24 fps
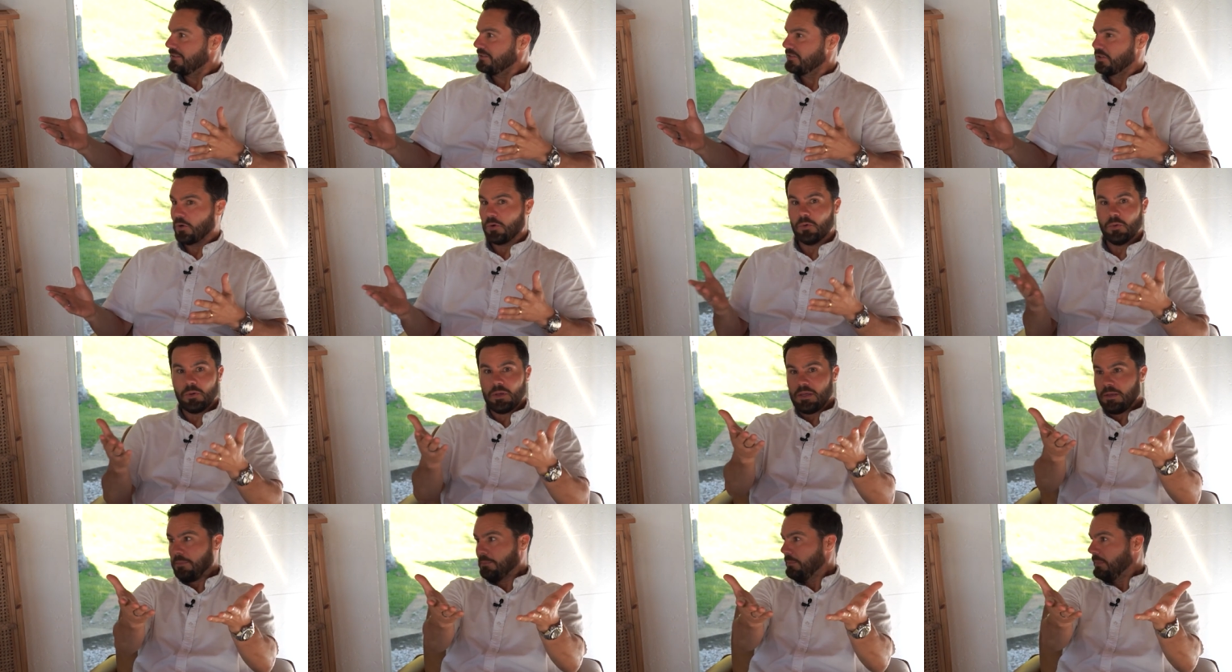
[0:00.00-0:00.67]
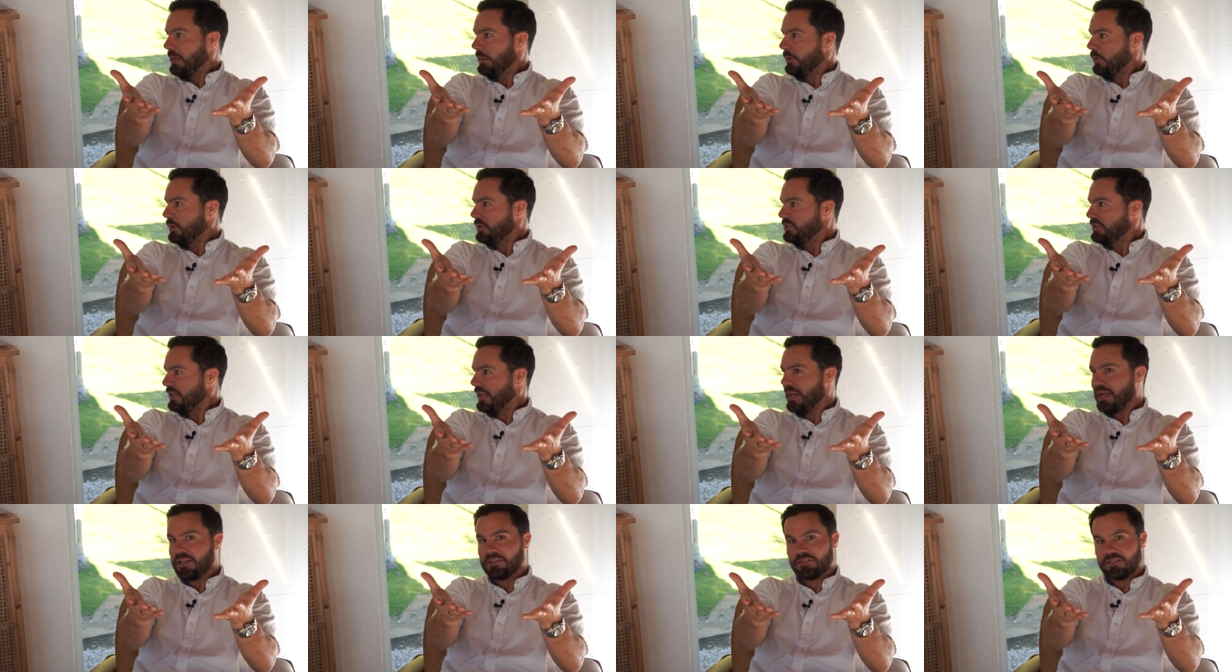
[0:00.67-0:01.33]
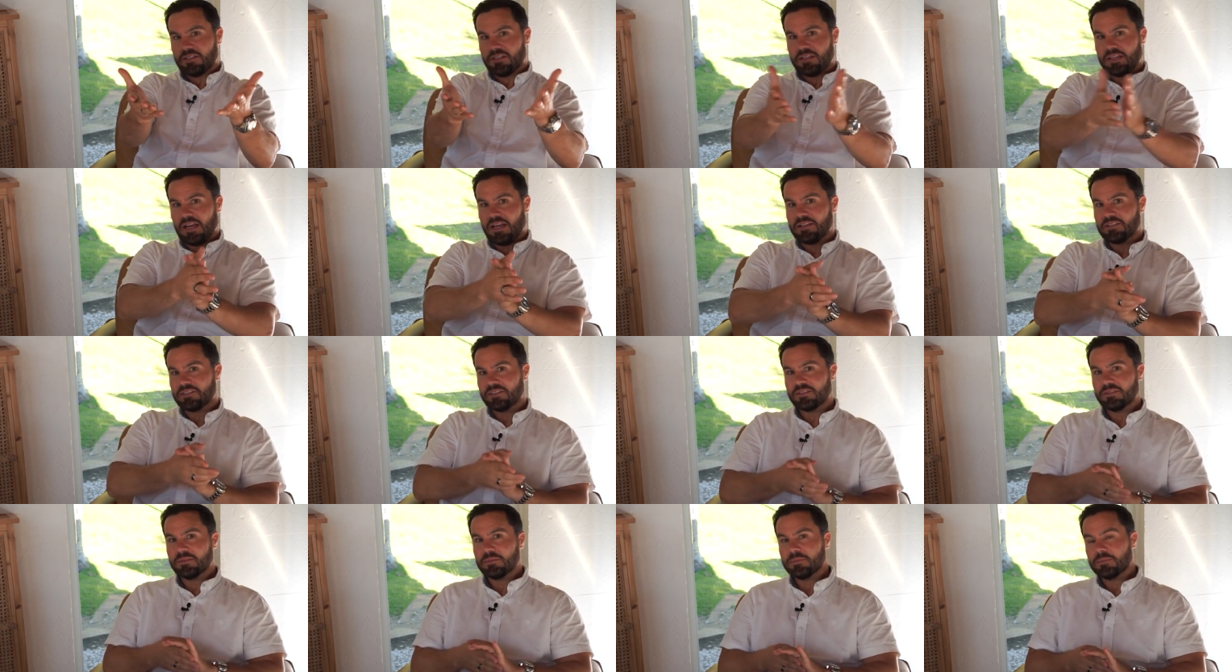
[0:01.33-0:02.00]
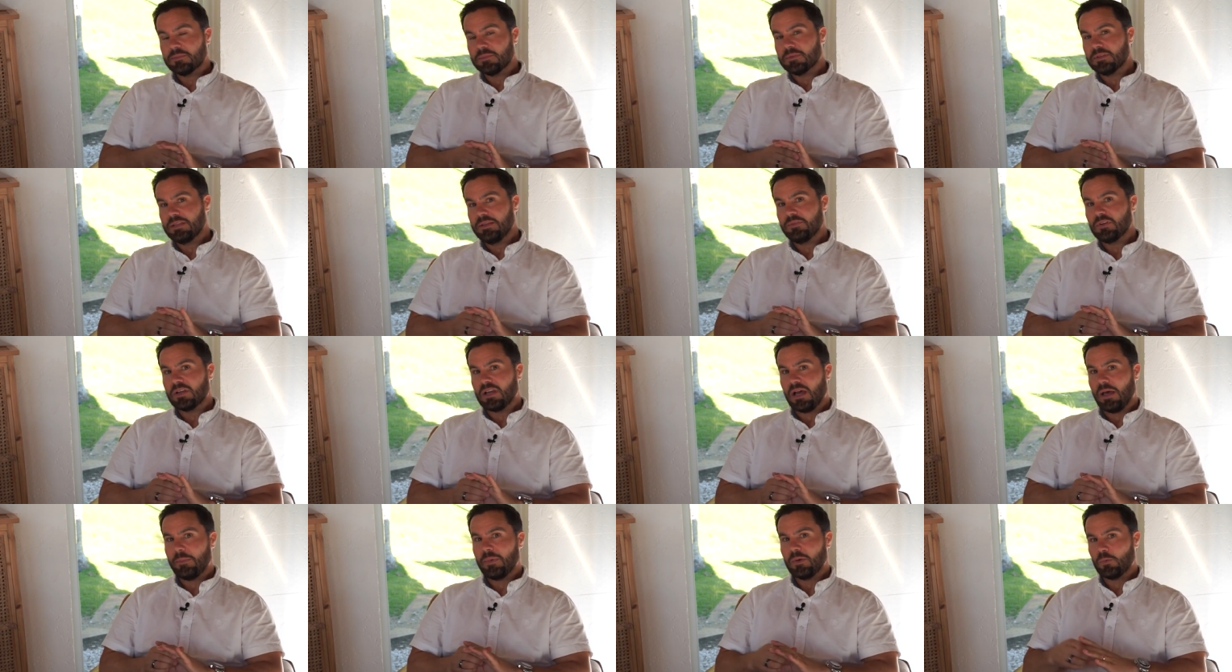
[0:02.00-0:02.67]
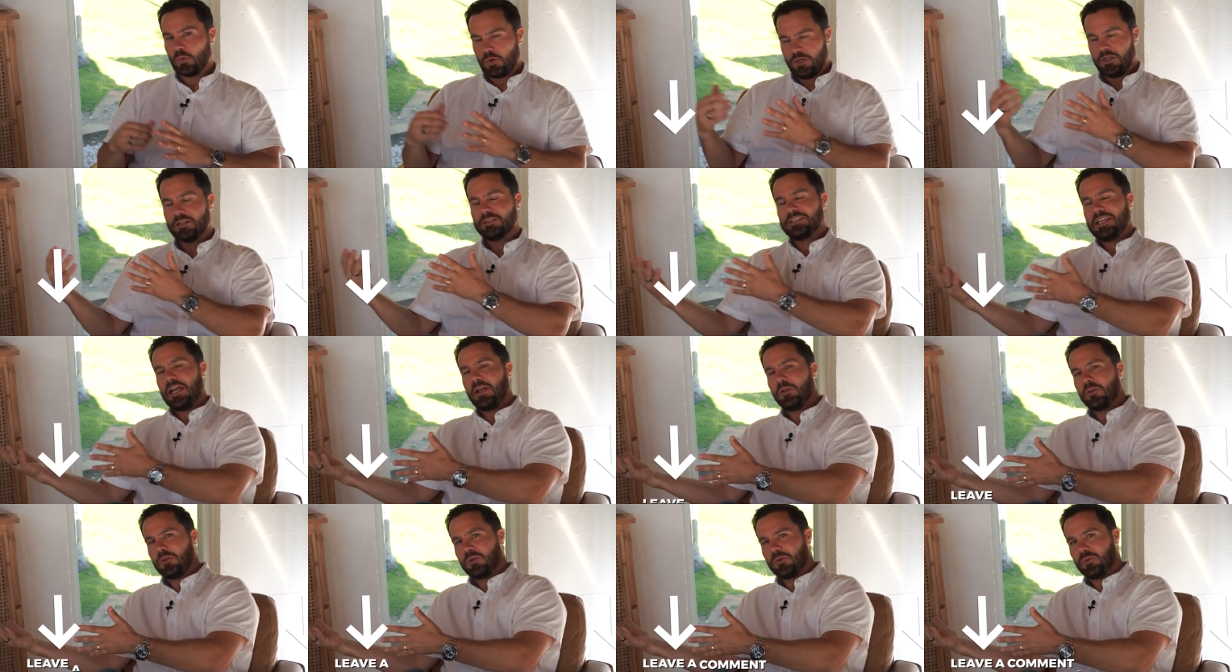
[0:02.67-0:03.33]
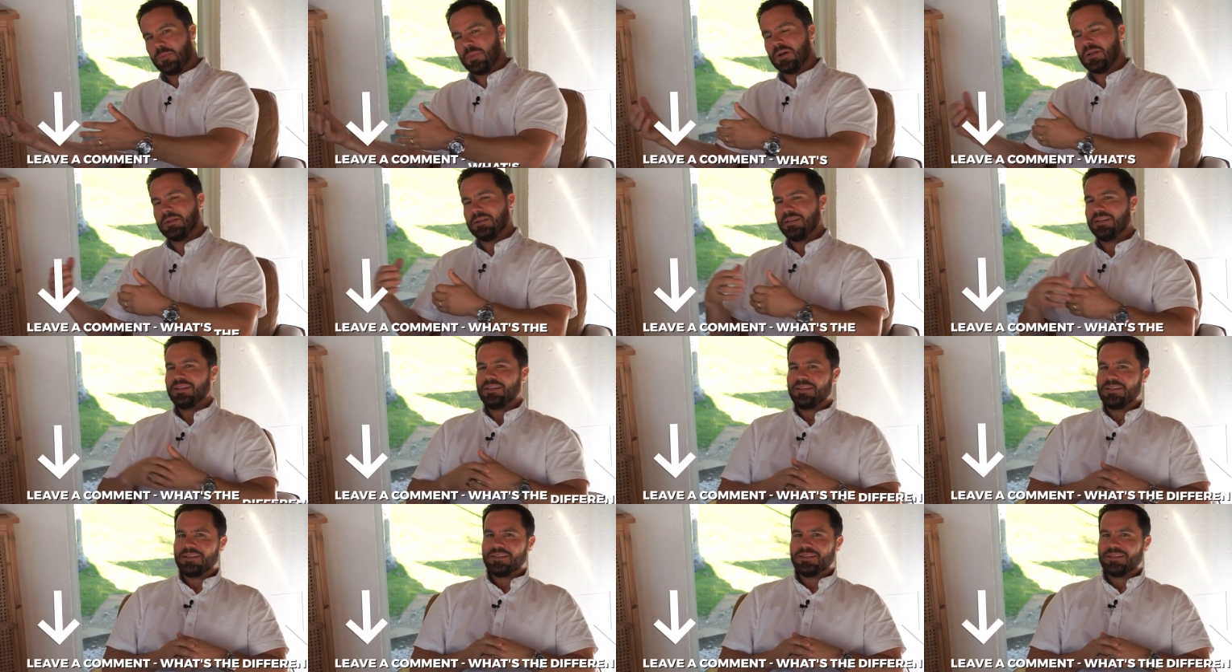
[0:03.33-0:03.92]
Yeah. So, maybe we should ask, guys, leave a comment. We're going to tell you, but